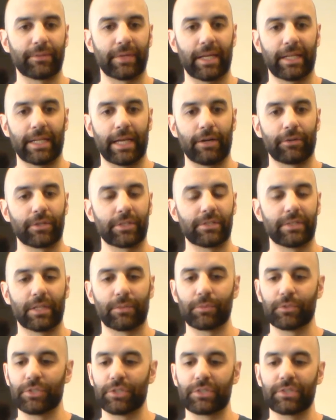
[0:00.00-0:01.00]
right now because then
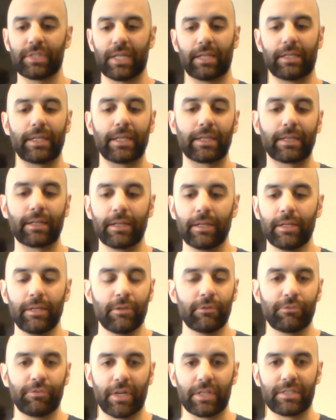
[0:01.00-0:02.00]
we're just sending
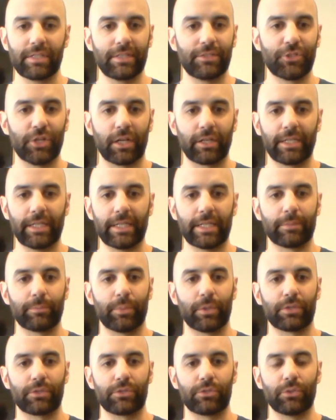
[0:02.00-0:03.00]
fuzzy, junky
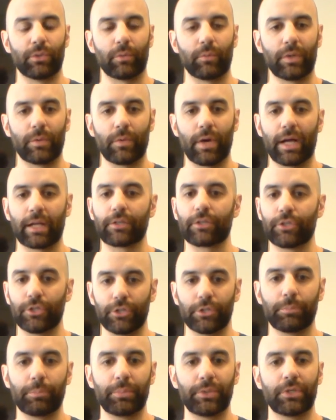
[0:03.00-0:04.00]
inputs to it. We want
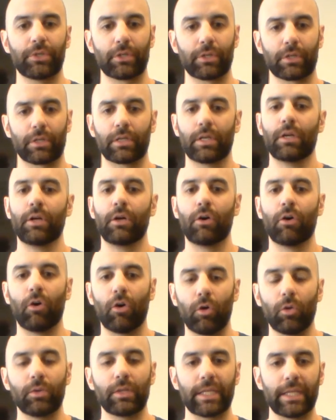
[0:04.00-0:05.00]
good, pure,
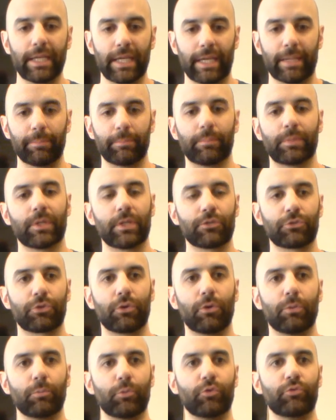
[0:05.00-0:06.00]
only hip
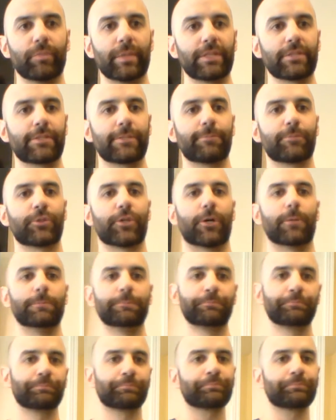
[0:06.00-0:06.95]
control movements. So